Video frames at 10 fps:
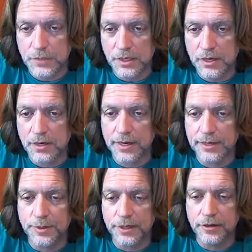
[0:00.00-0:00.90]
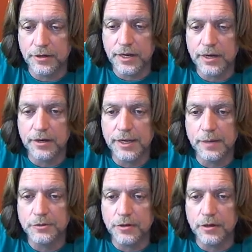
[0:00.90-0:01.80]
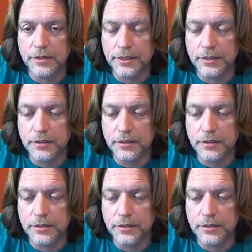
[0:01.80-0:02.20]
It's a nice big crowd. It keeps growing.